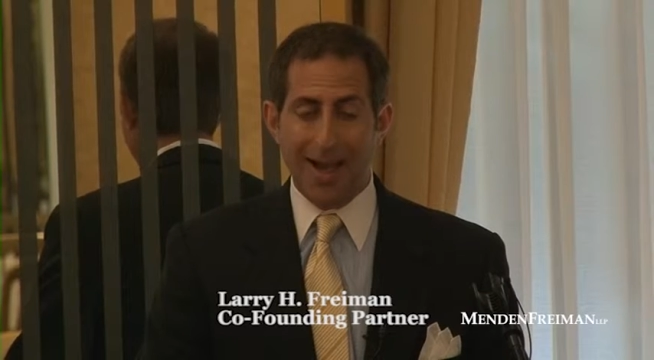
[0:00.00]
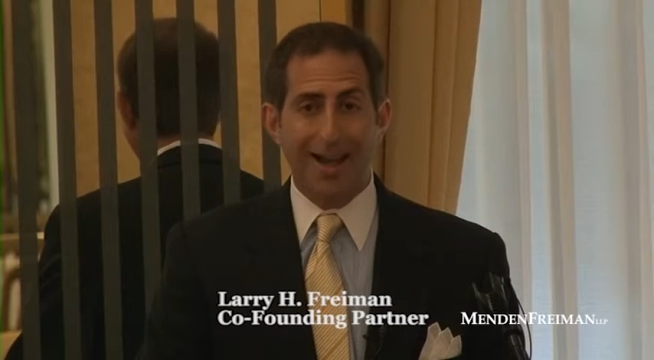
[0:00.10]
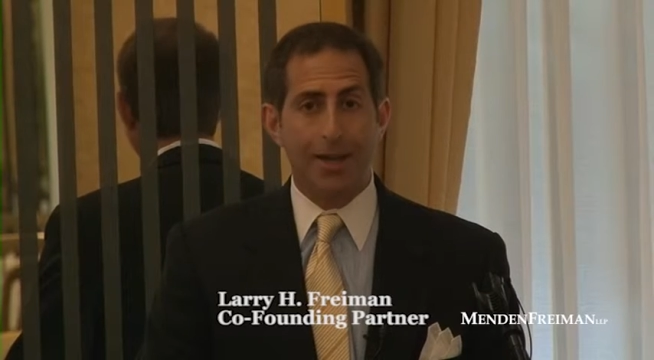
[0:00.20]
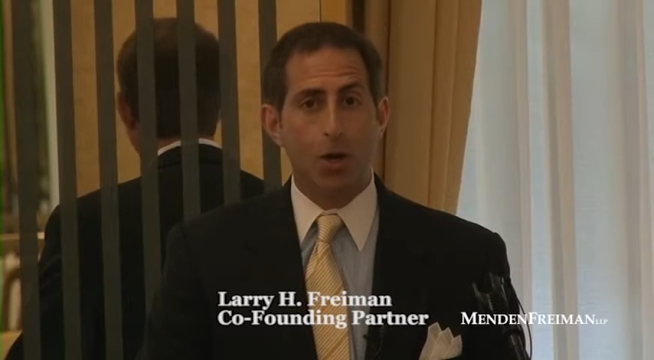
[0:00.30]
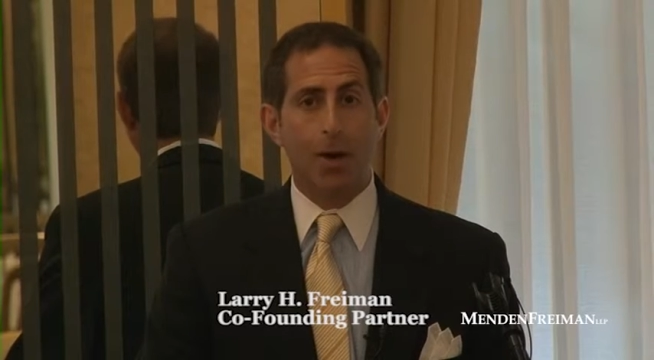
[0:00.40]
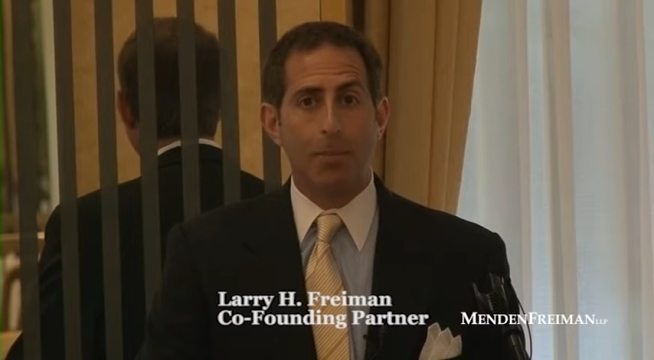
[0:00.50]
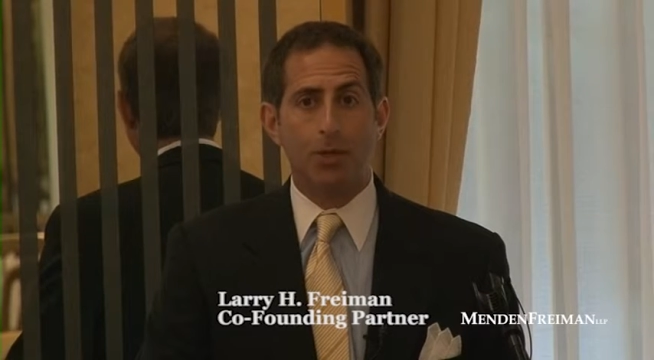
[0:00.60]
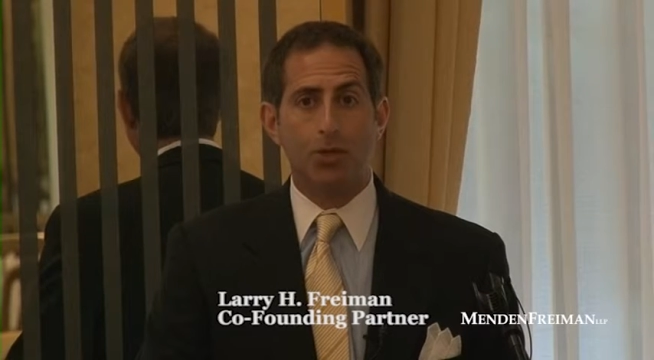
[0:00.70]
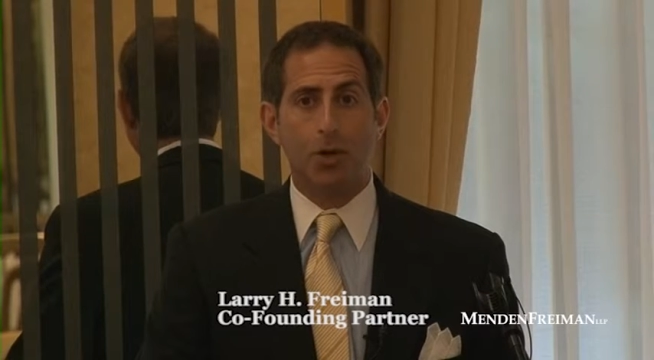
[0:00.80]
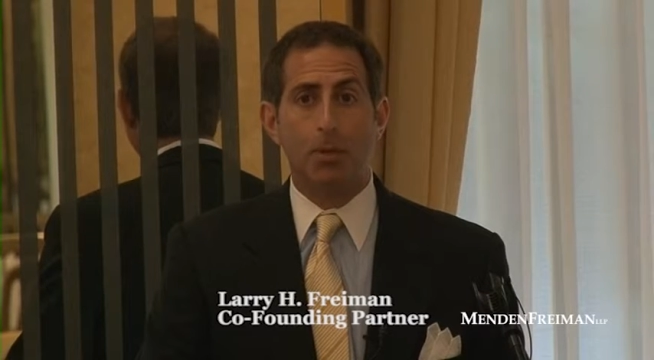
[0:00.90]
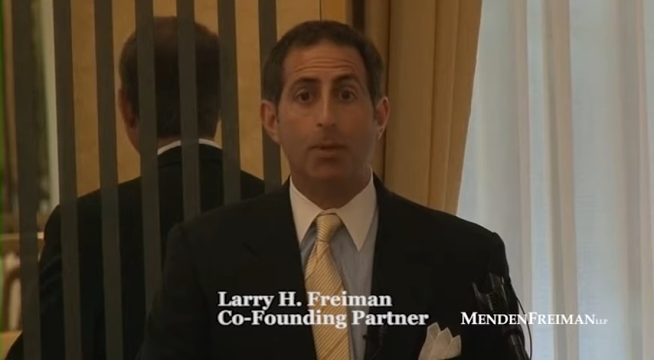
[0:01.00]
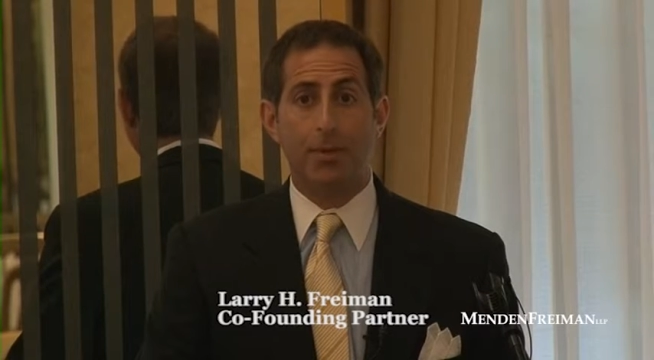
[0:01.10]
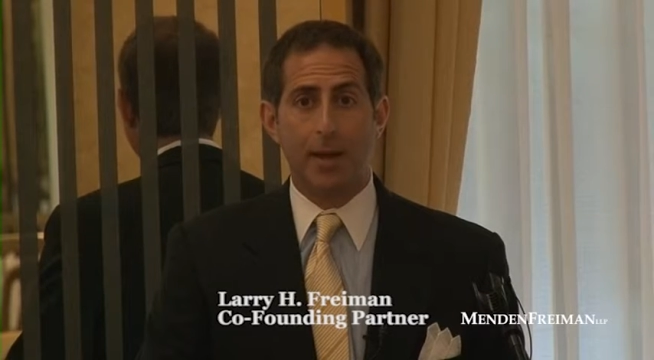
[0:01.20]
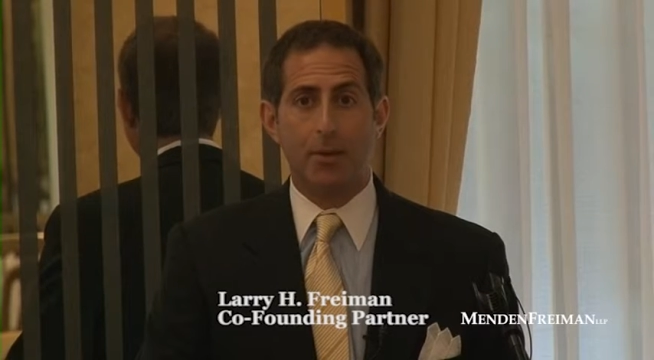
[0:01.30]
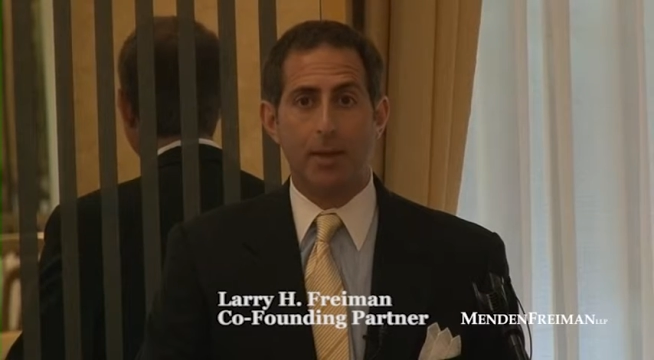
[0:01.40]
I know how much trouble
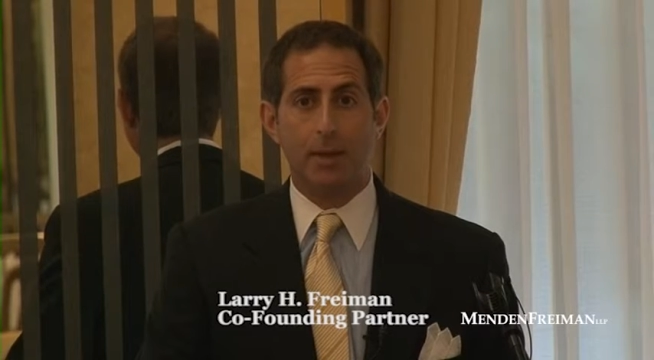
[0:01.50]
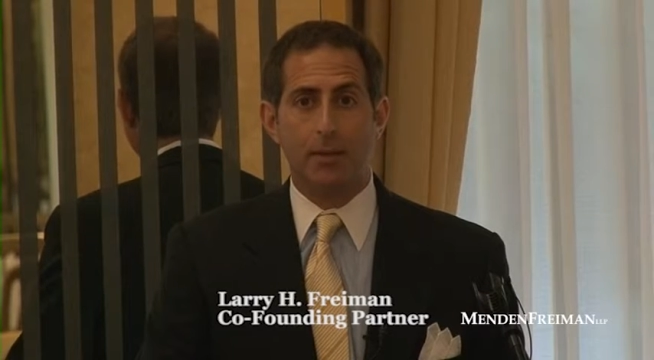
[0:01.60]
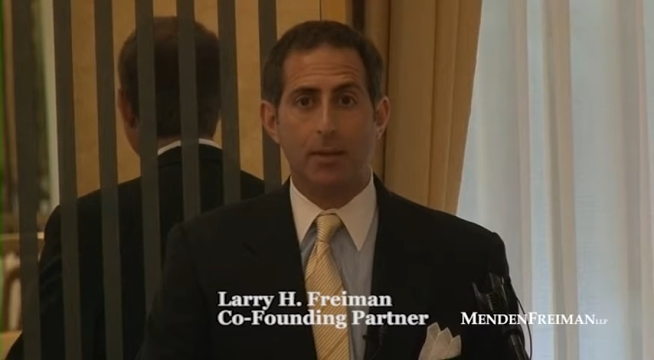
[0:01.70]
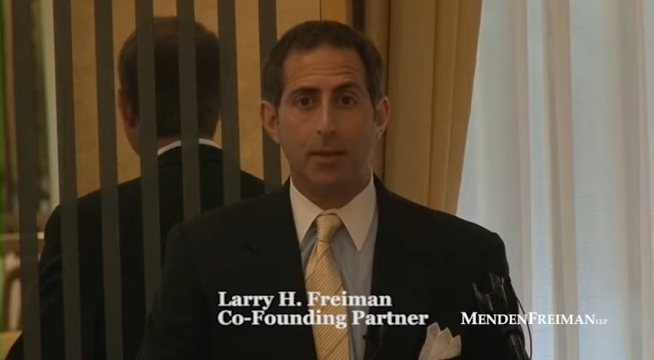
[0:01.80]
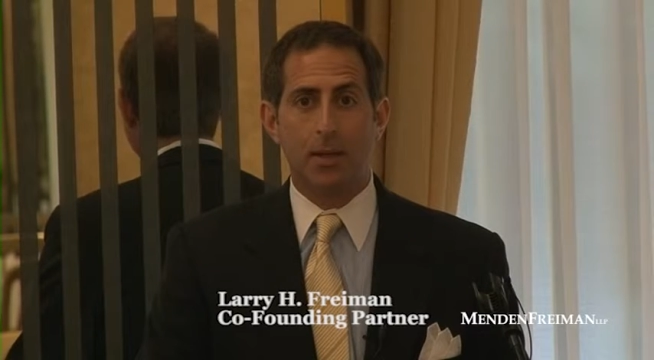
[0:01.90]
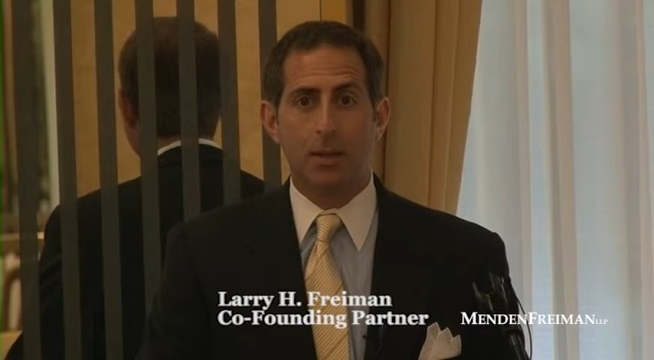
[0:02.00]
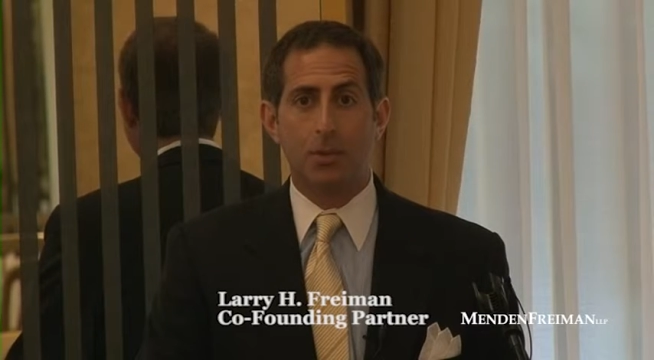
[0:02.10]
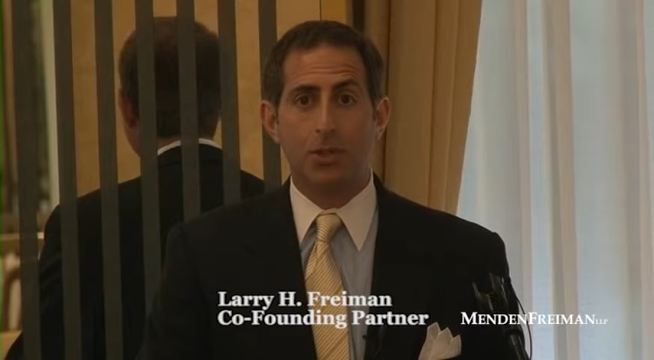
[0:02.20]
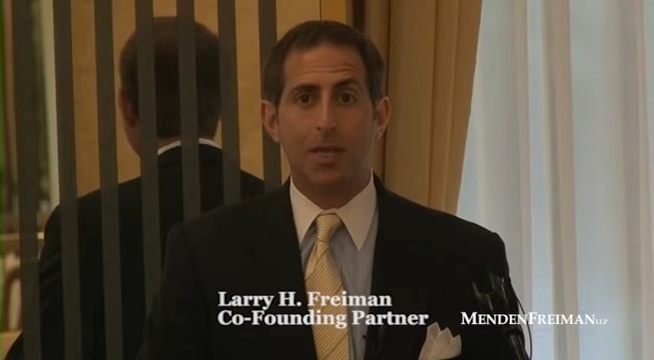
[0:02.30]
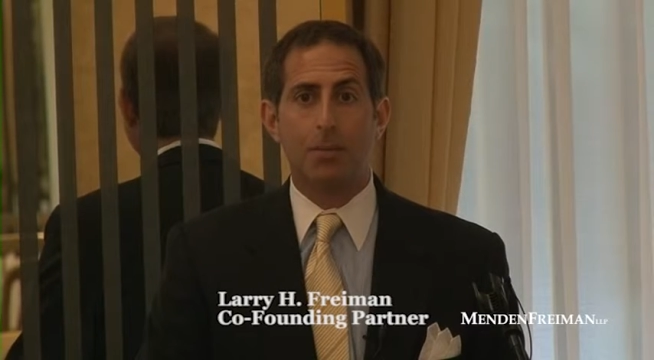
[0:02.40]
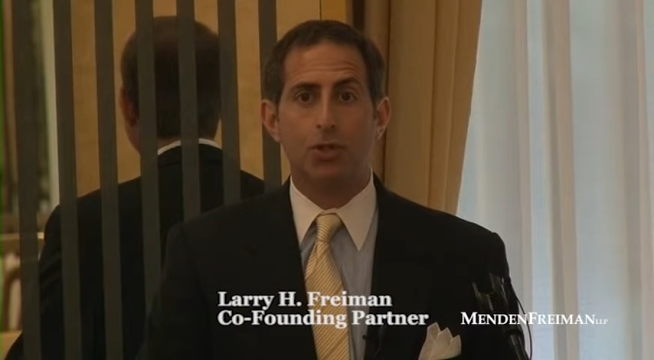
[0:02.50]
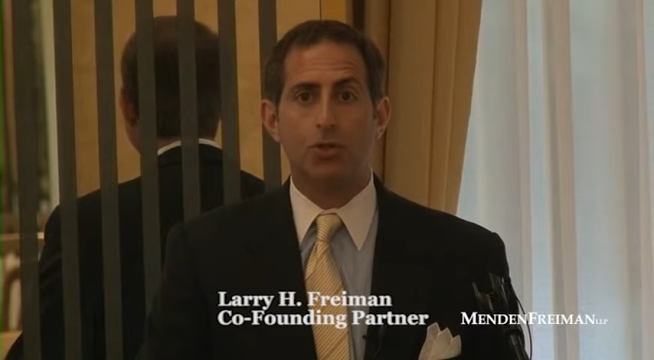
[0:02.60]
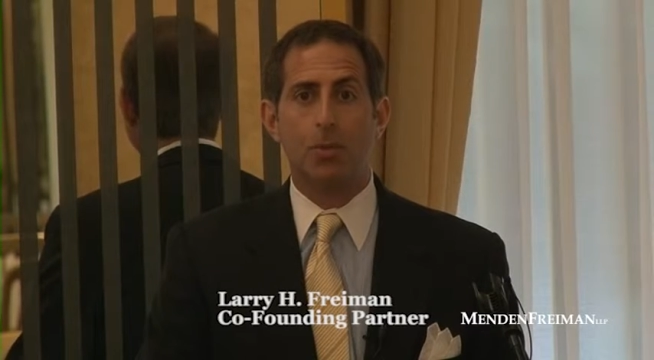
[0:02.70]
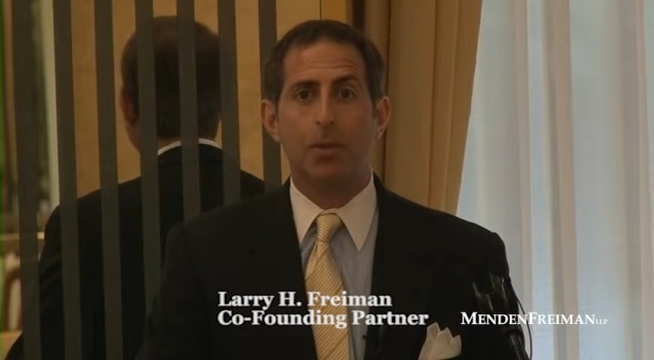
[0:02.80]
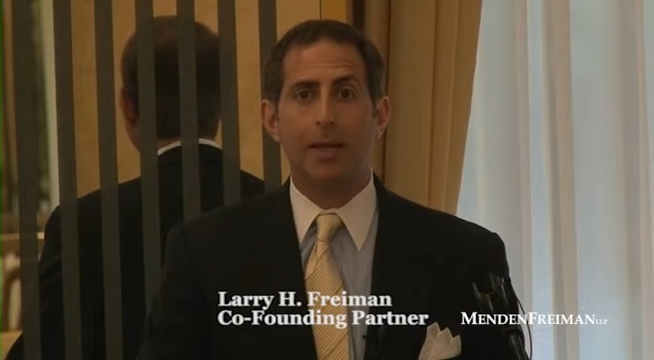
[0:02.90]
they're in, but just how much
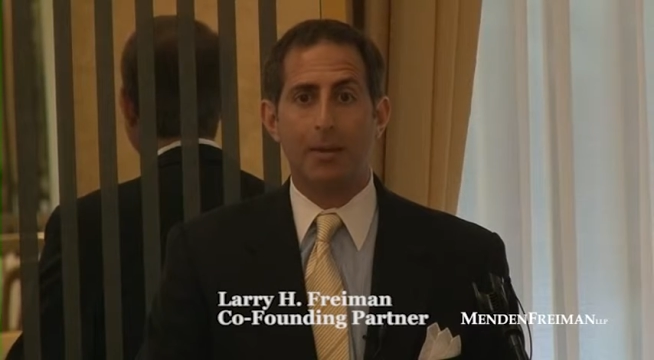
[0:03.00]
trouble